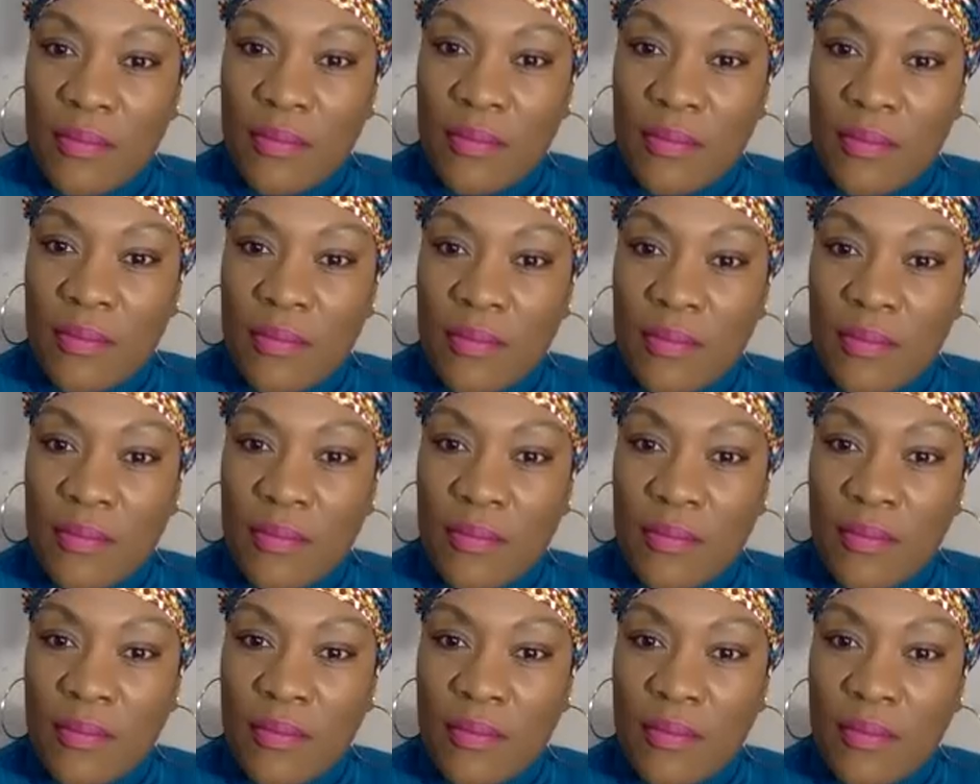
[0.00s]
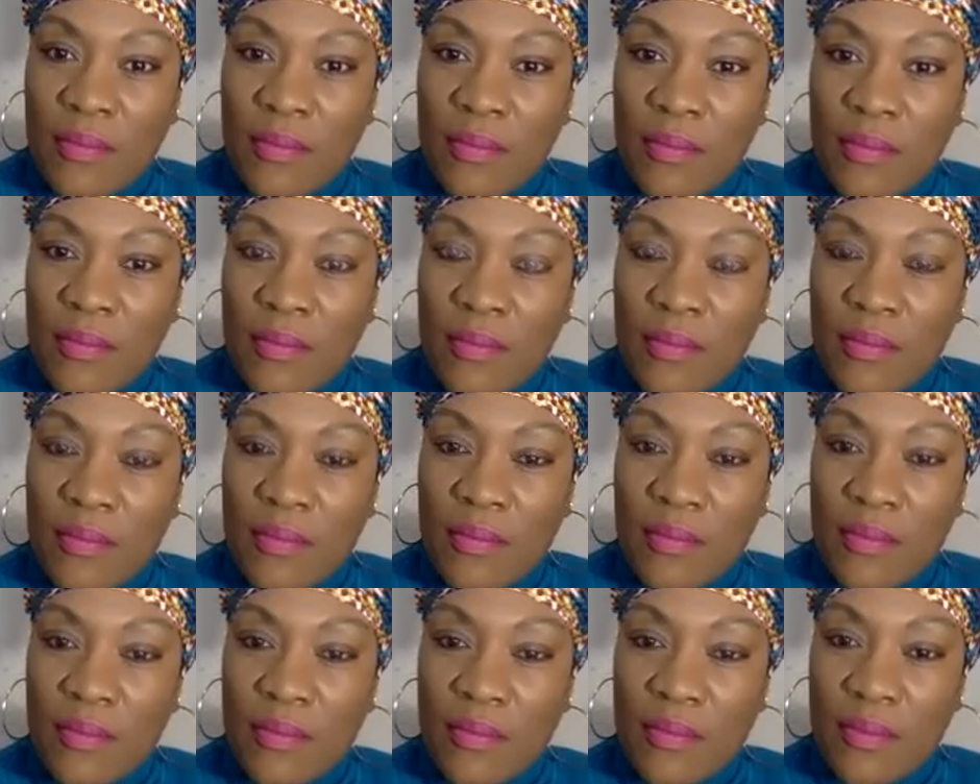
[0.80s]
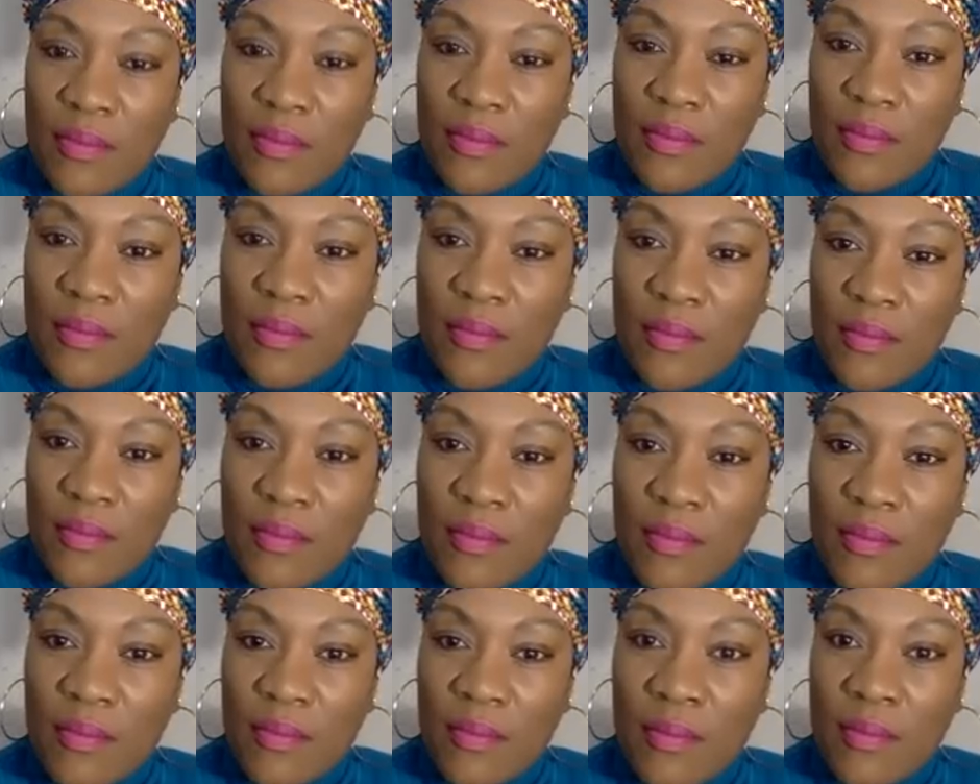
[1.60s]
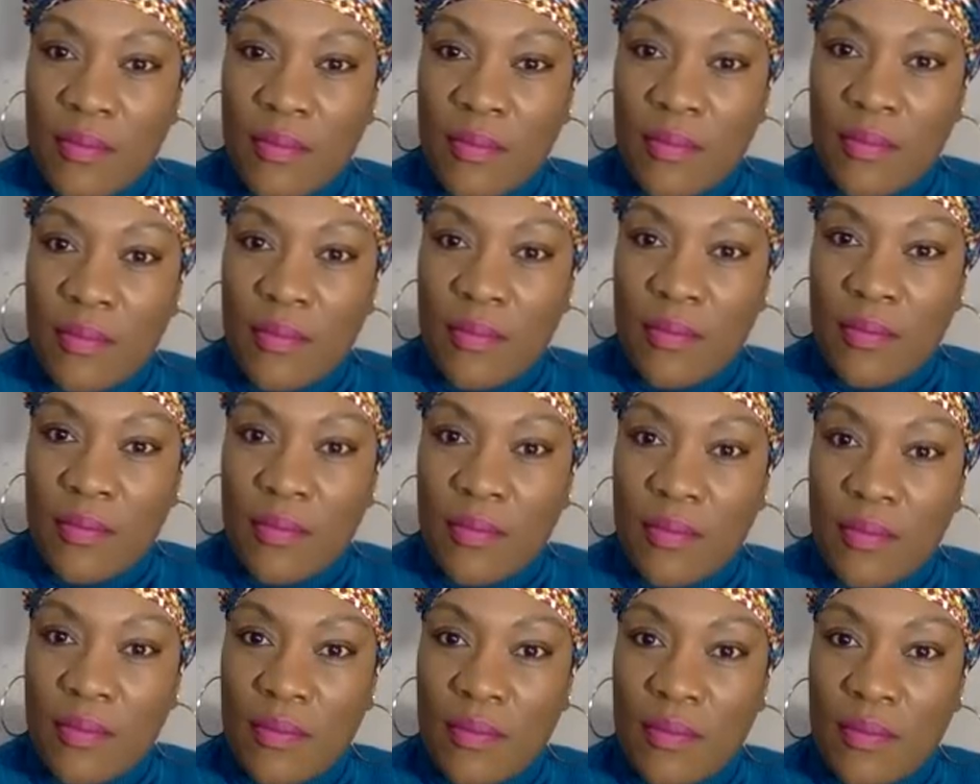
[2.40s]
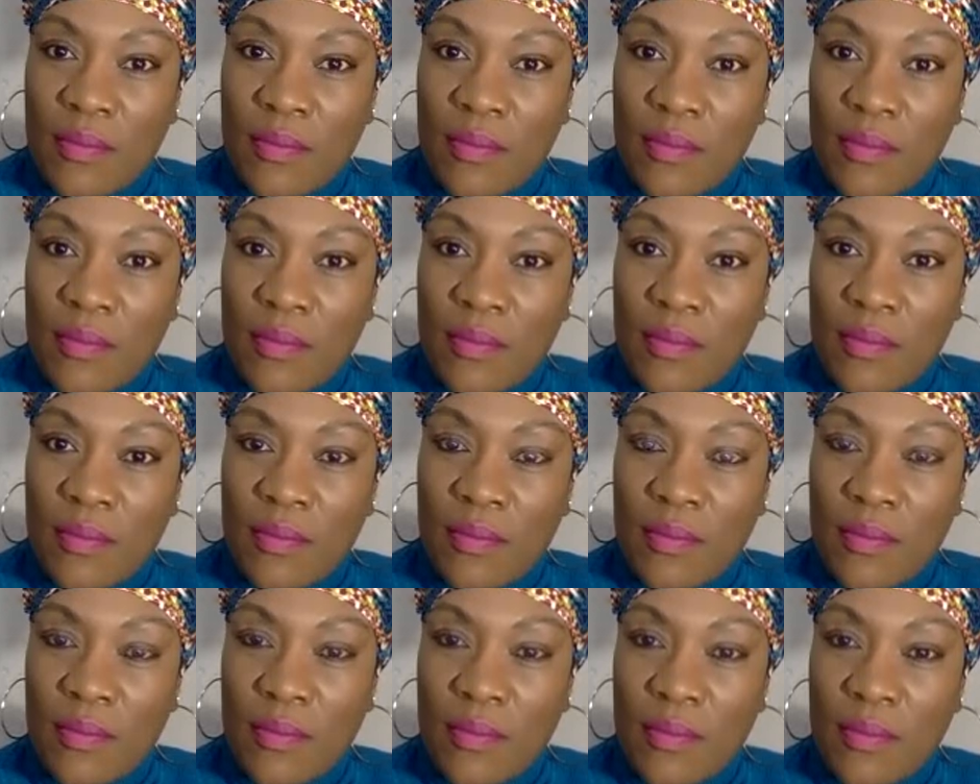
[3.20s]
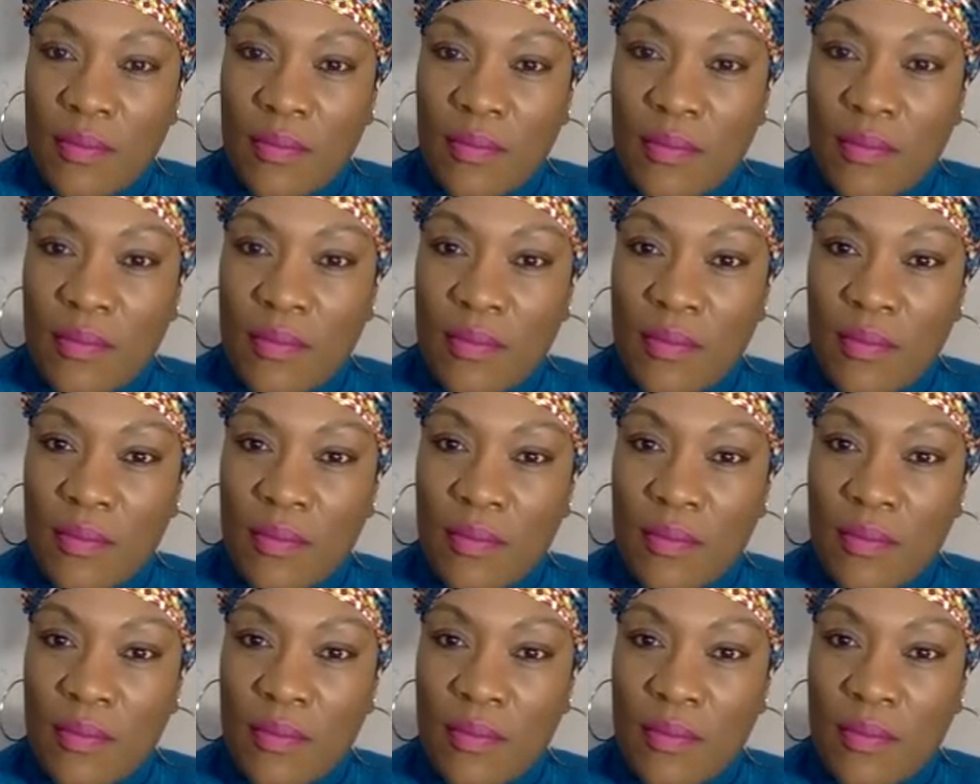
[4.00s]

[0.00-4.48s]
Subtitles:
This person isn't speaking.